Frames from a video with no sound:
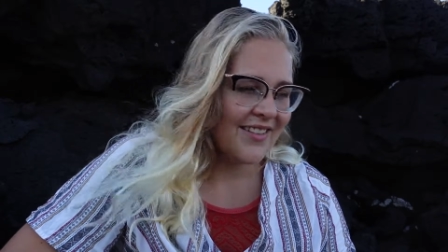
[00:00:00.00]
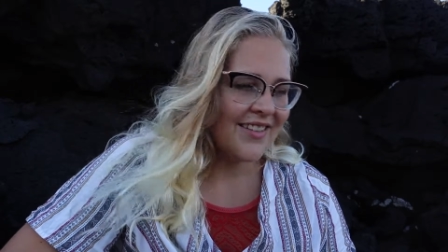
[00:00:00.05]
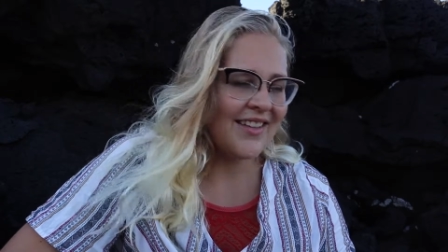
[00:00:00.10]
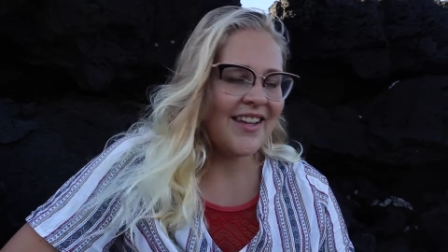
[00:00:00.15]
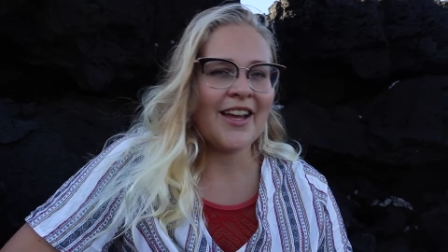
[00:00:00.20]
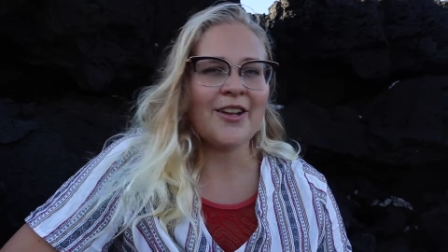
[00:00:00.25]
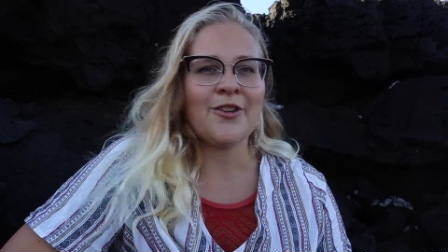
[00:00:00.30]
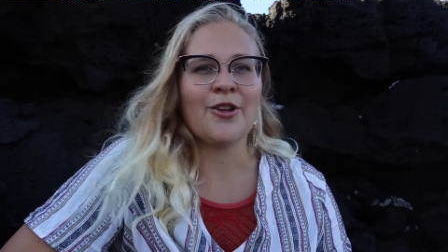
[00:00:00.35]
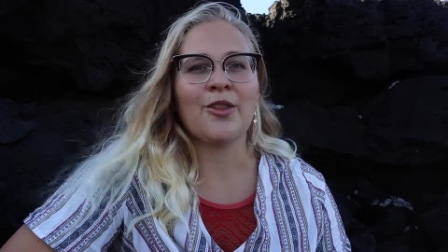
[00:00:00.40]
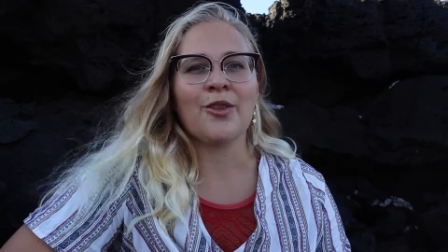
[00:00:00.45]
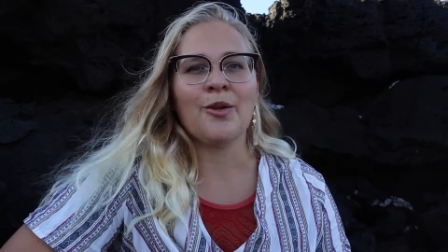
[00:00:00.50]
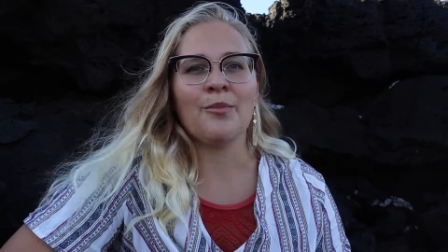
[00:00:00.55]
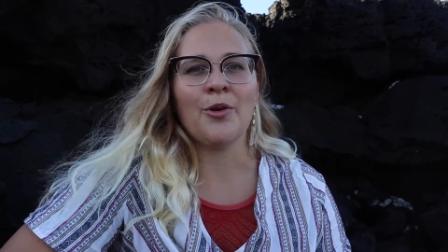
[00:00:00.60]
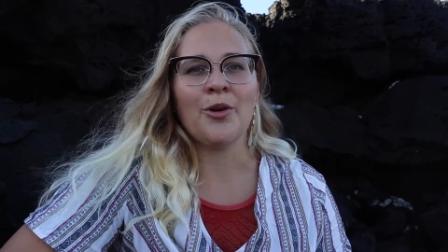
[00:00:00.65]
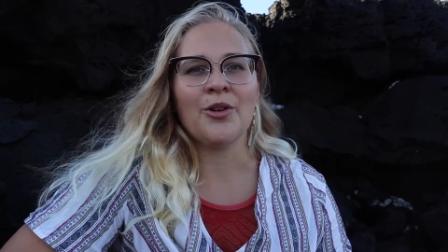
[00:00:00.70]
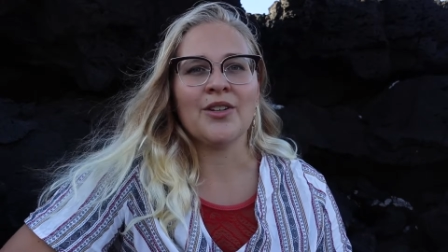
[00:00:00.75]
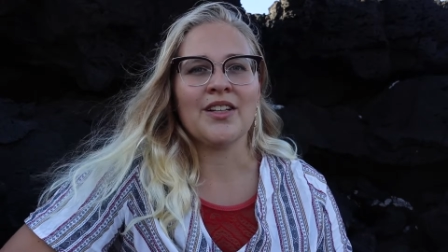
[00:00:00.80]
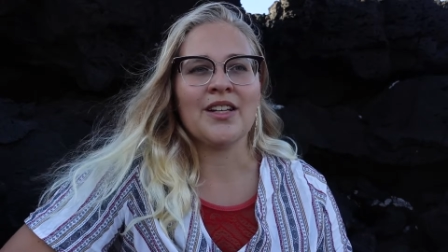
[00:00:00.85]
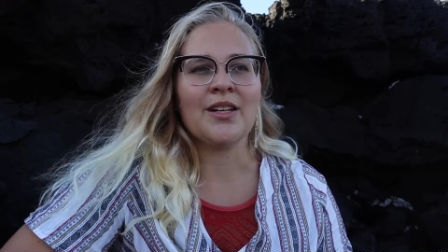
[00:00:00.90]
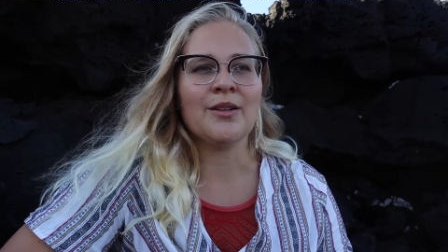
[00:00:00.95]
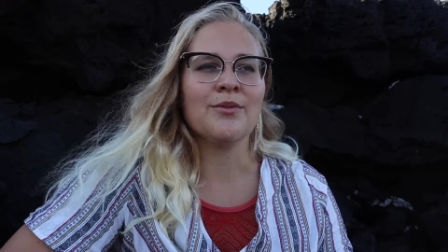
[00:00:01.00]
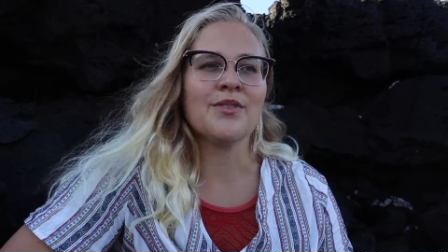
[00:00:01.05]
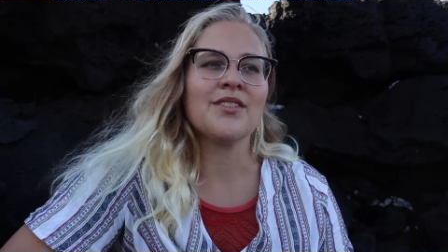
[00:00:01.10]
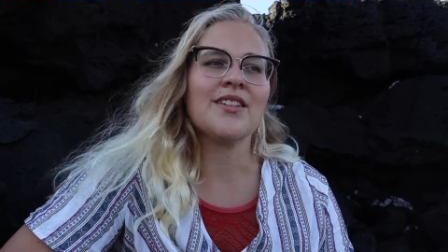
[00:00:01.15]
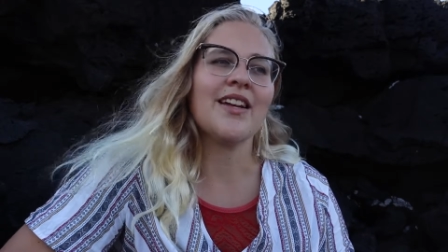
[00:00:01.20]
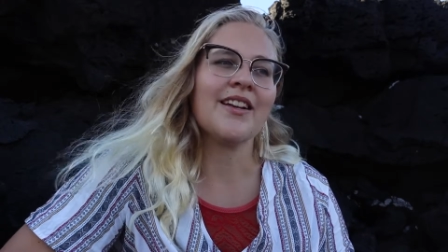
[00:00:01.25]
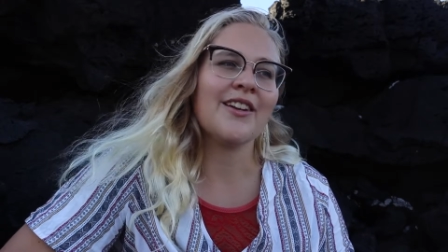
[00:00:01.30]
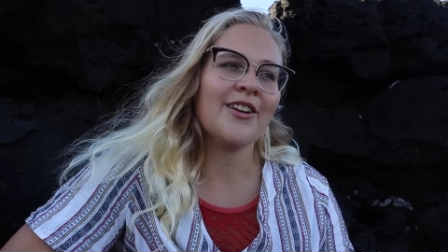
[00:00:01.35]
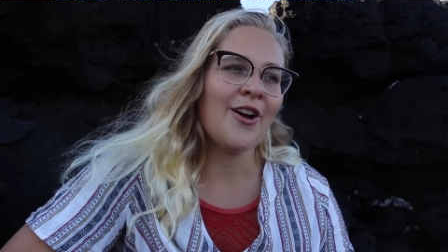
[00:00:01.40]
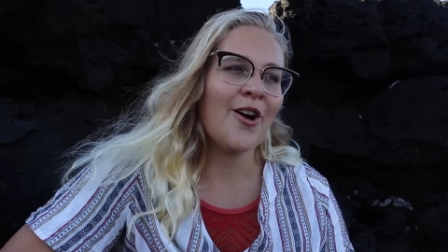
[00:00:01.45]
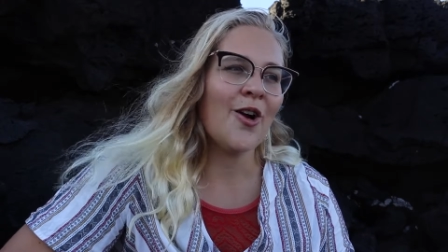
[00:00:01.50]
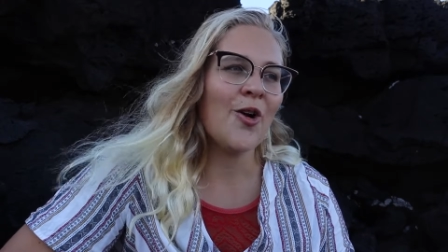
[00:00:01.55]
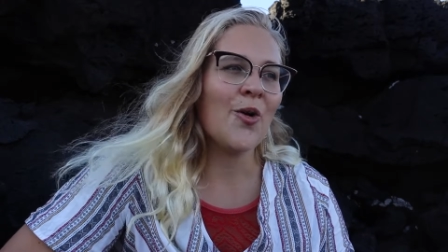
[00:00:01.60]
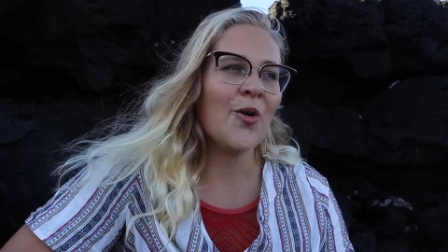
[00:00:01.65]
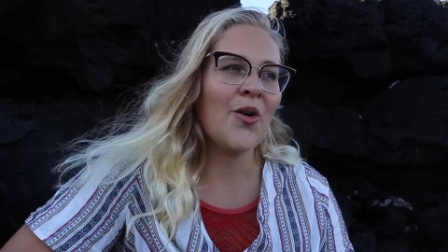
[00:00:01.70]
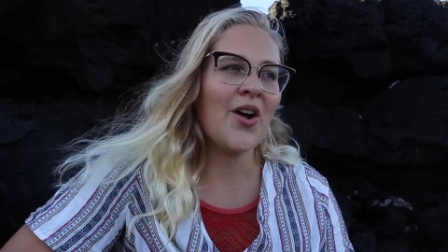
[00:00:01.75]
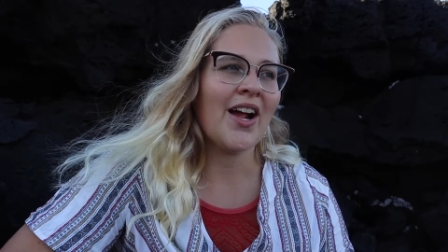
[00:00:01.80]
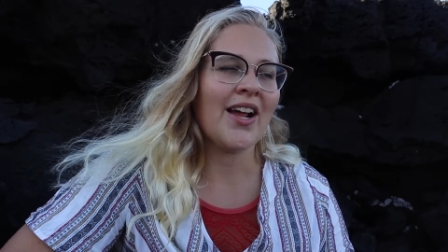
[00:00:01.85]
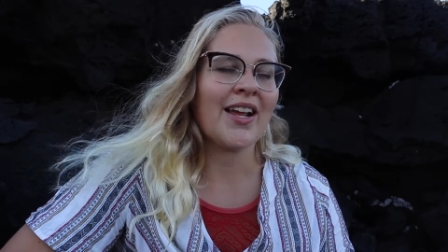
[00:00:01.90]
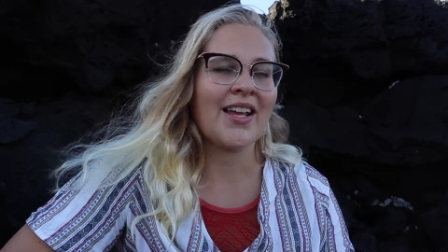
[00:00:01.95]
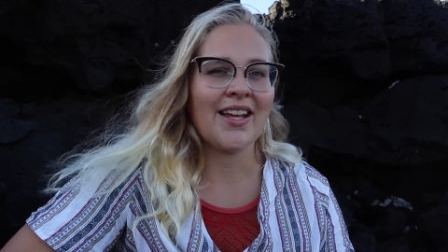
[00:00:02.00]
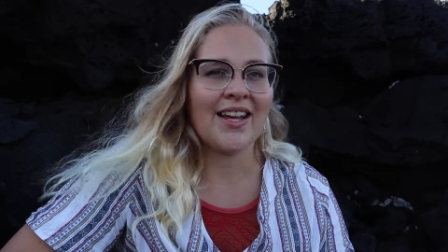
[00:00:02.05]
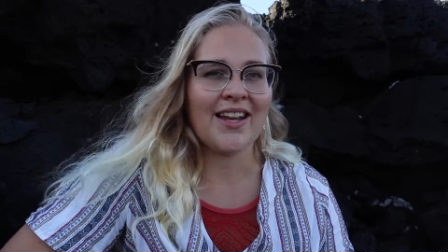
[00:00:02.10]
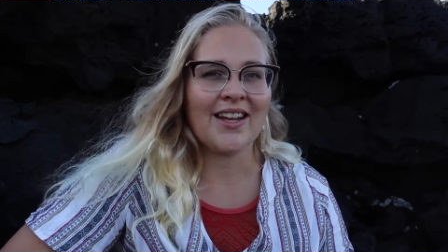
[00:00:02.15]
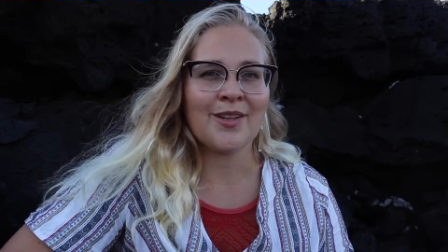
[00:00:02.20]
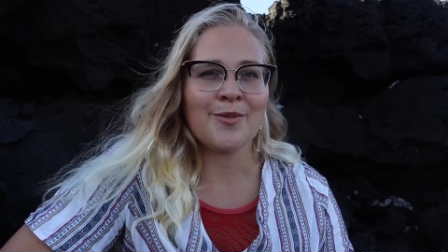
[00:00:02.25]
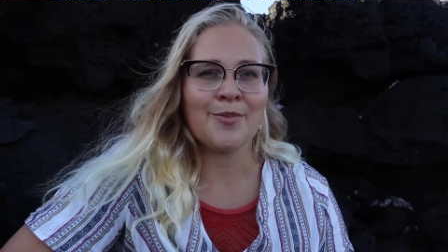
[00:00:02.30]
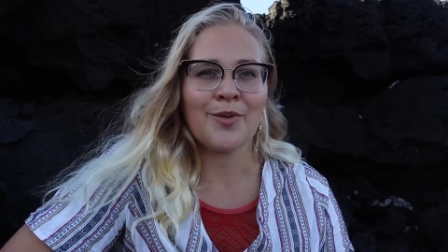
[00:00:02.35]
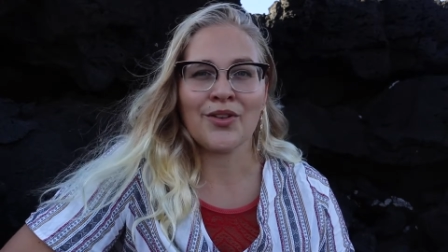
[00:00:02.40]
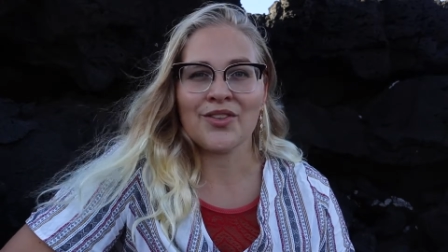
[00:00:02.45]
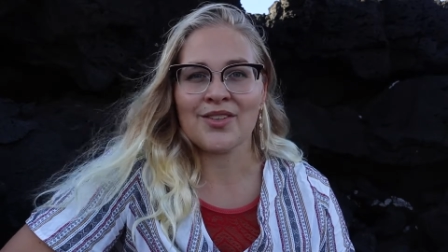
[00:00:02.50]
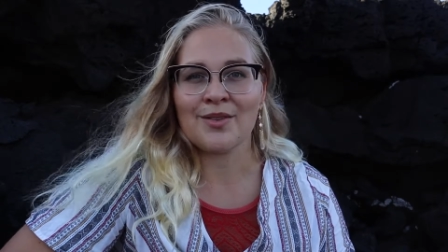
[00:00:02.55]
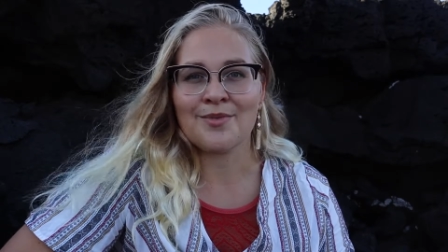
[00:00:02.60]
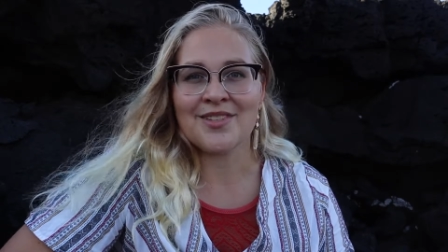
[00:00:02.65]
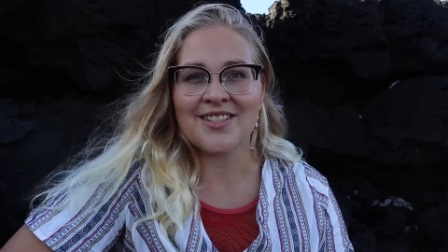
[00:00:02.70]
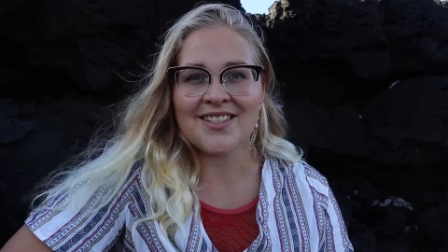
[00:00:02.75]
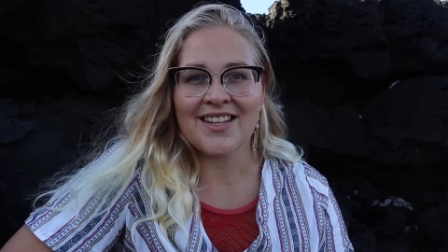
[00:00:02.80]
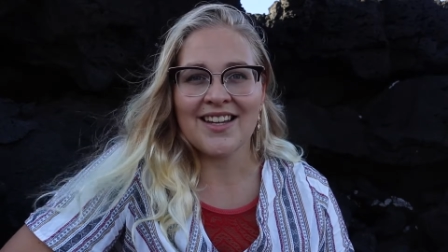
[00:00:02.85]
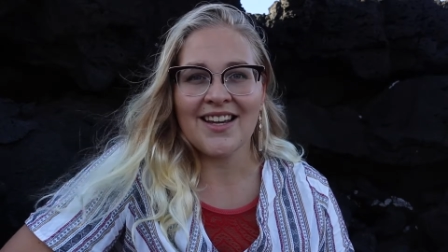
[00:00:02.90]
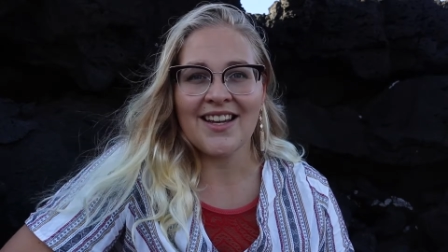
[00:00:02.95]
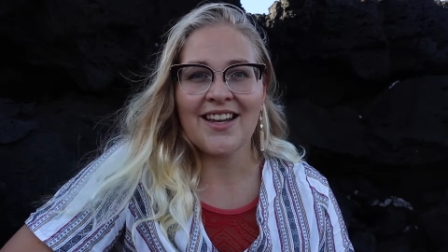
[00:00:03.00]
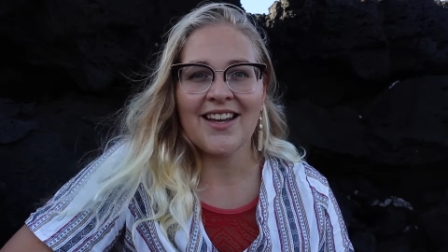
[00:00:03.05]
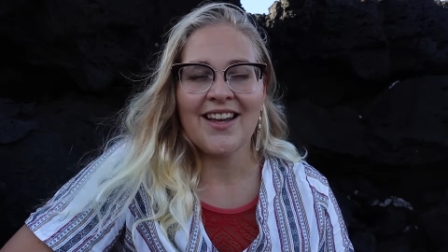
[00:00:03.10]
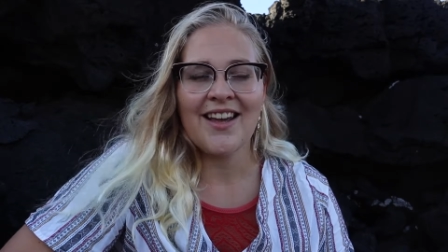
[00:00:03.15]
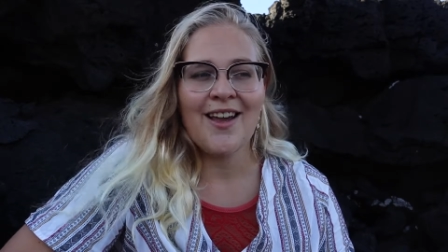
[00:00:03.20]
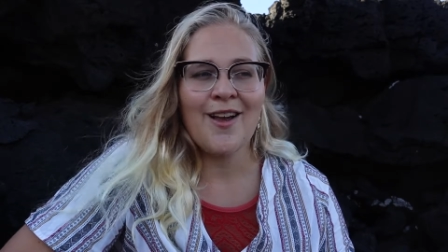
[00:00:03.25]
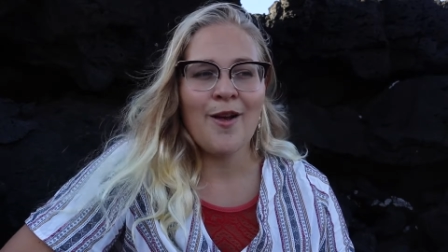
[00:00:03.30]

get on the boat. And he was like, no, I can't because I'm sick,